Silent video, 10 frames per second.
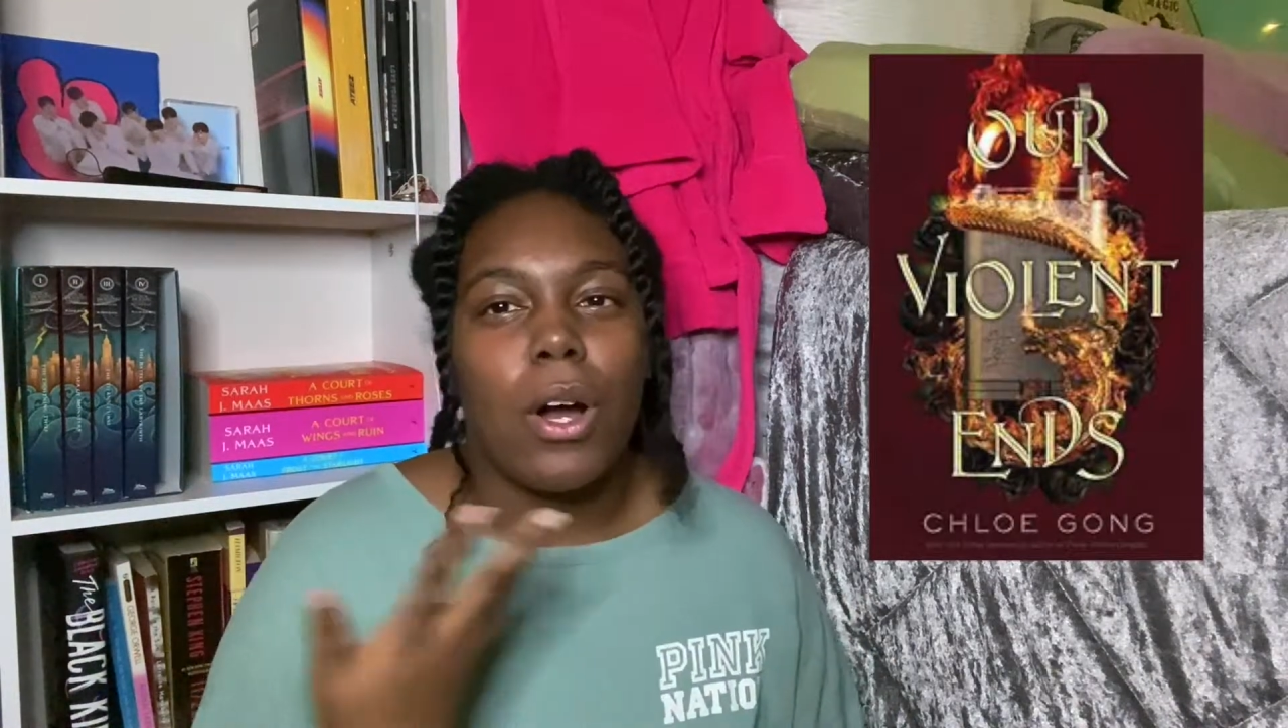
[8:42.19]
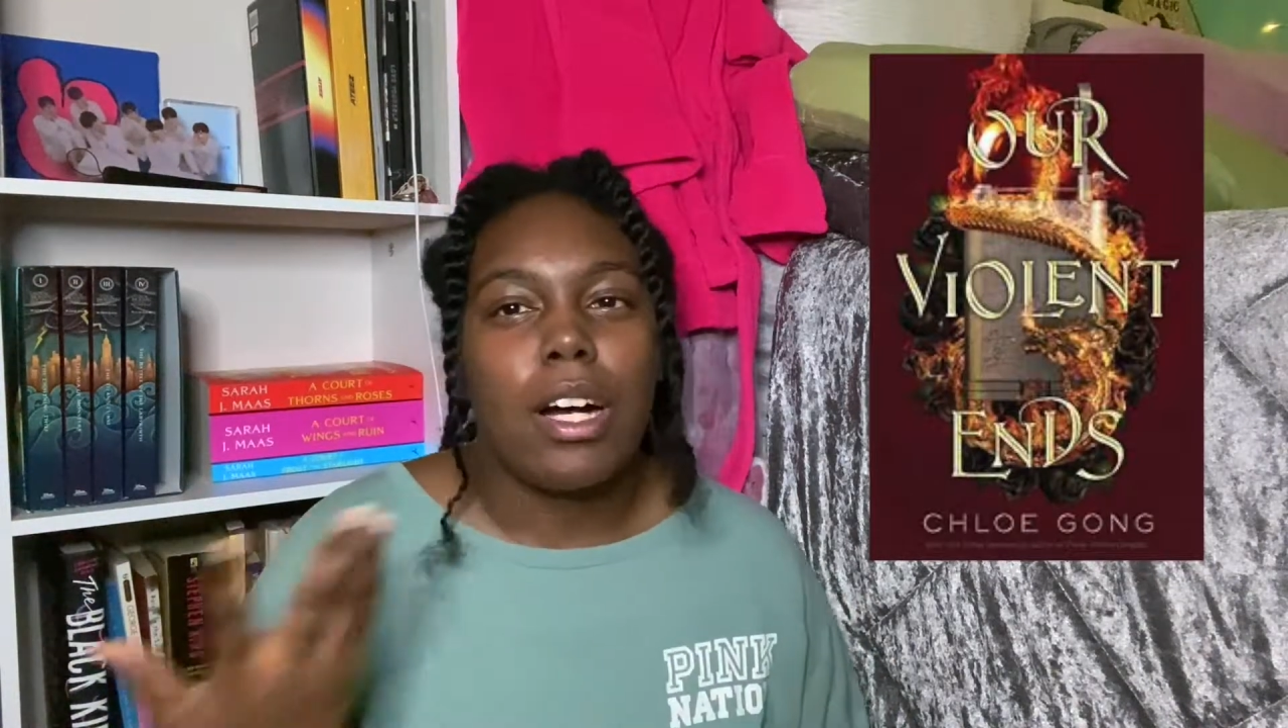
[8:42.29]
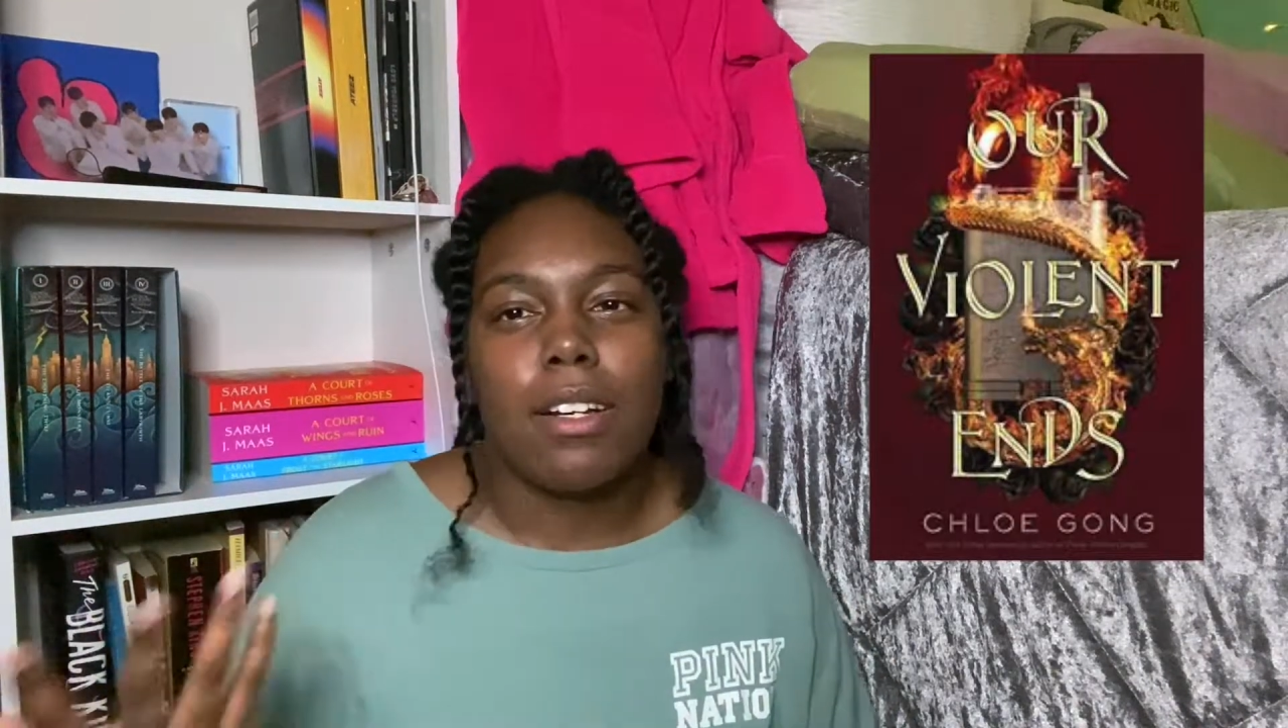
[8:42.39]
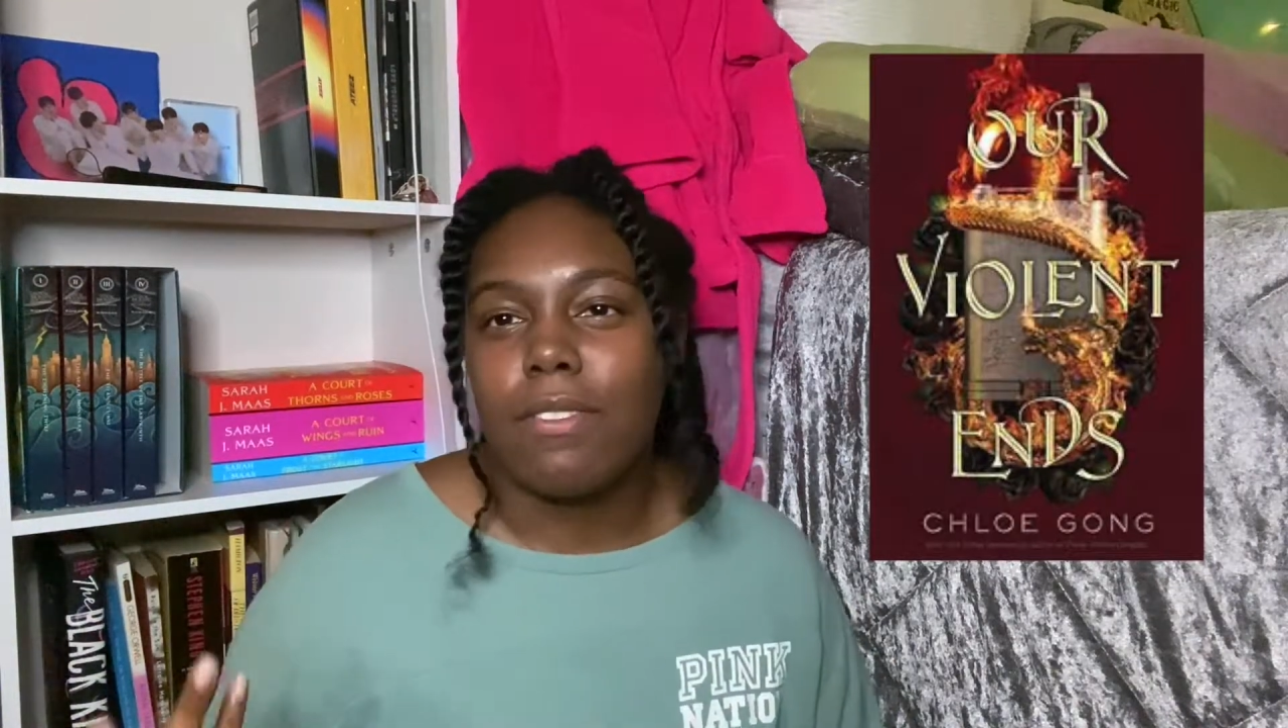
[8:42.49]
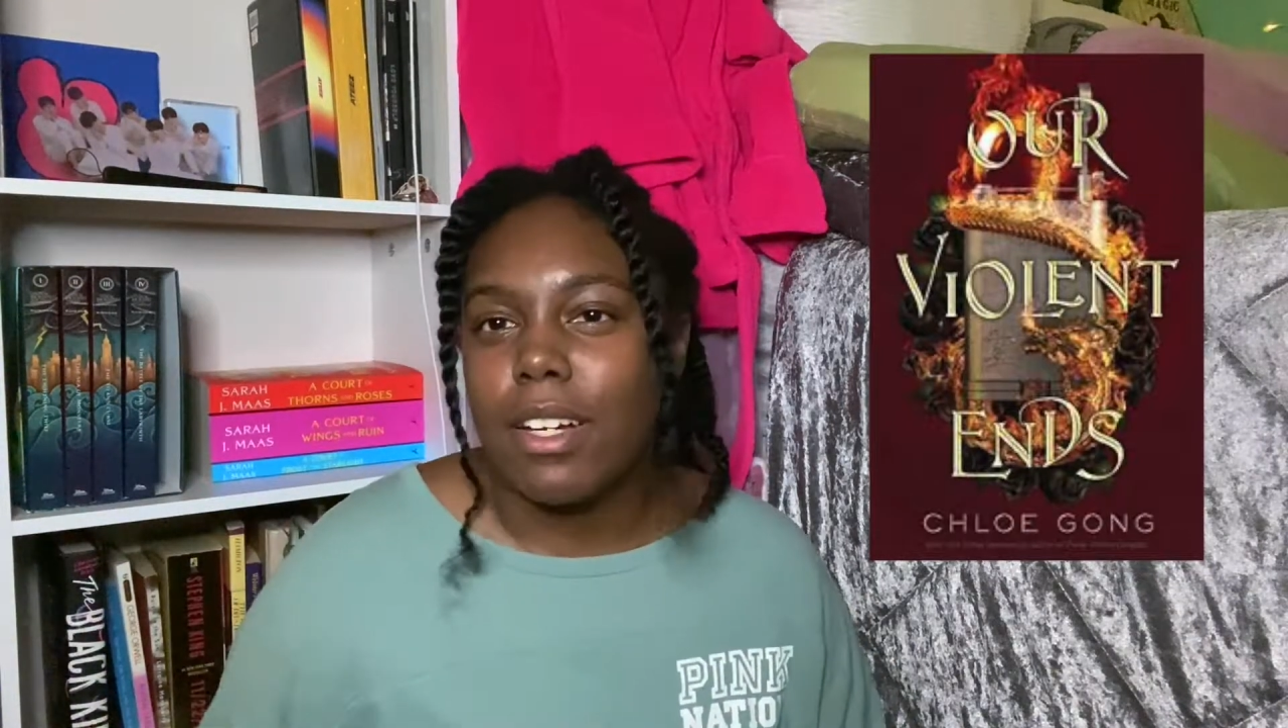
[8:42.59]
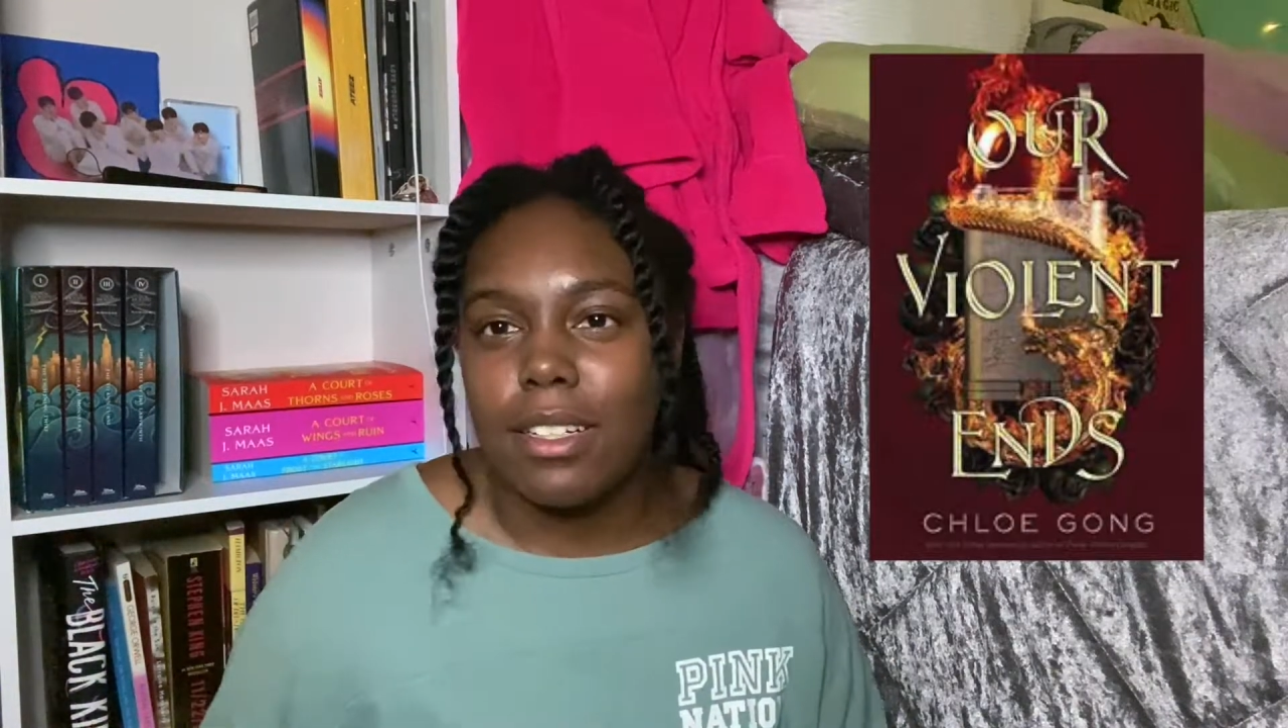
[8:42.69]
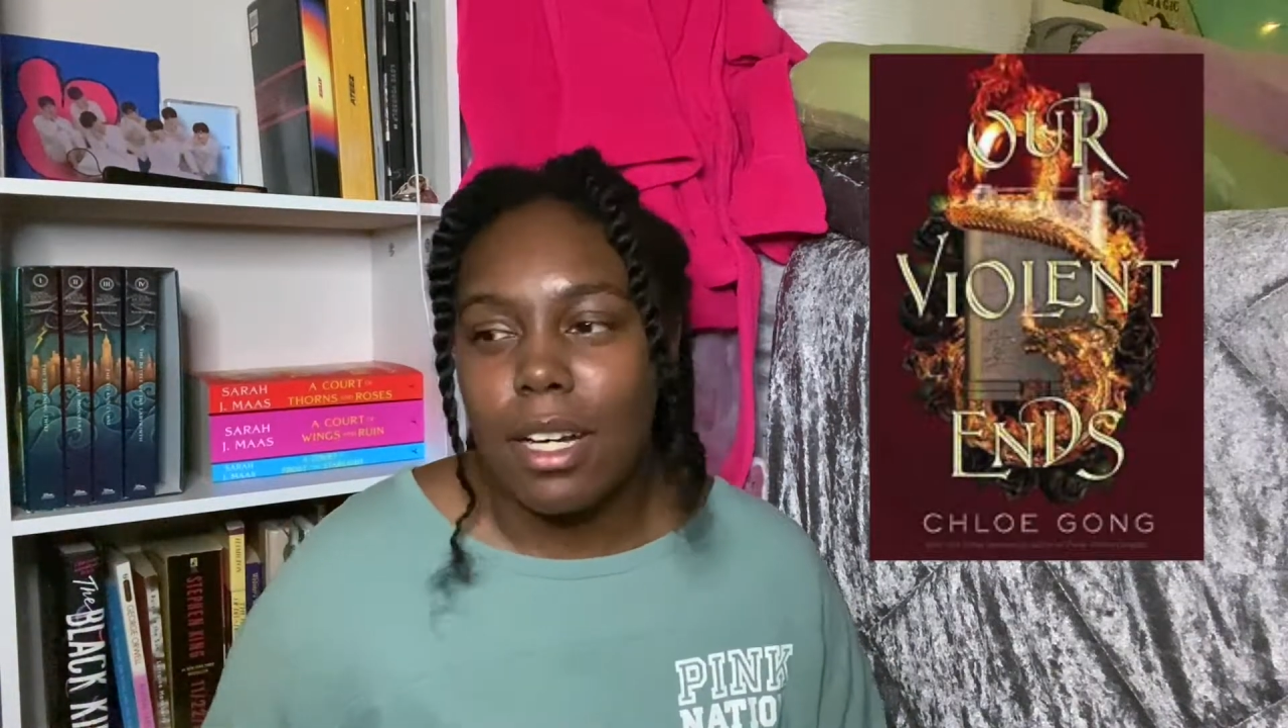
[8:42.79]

how I felt